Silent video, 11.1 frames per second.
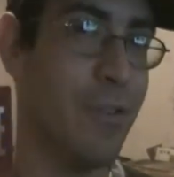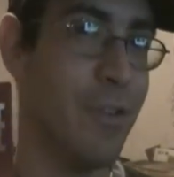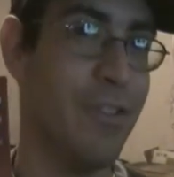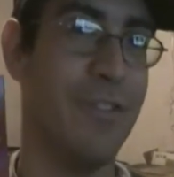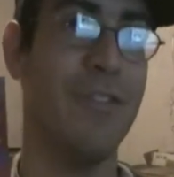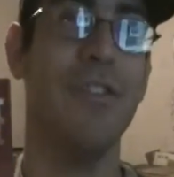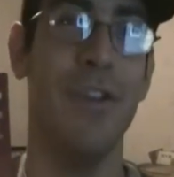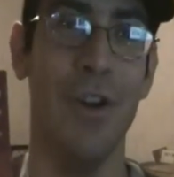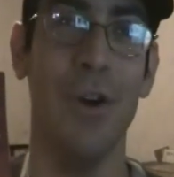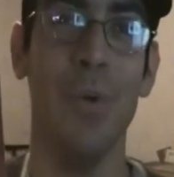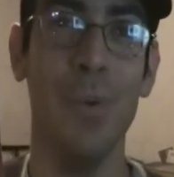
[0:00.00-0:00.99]
so this is,
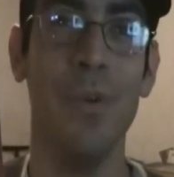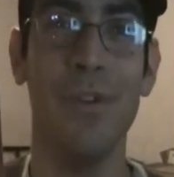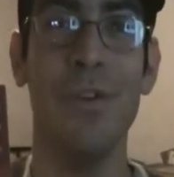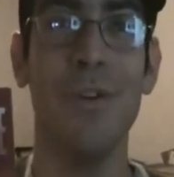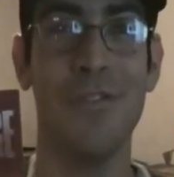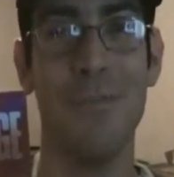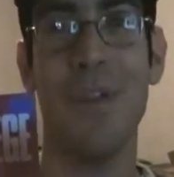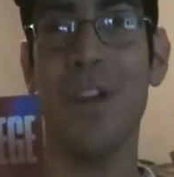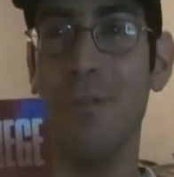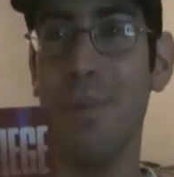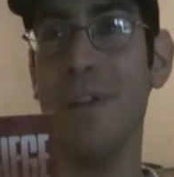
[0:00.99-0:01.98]
you know,
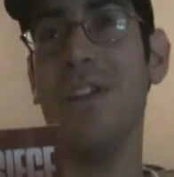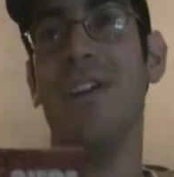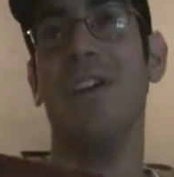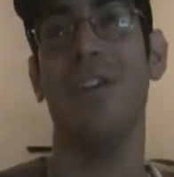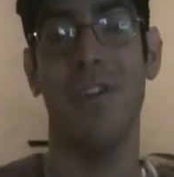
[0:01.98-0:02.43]
something is building.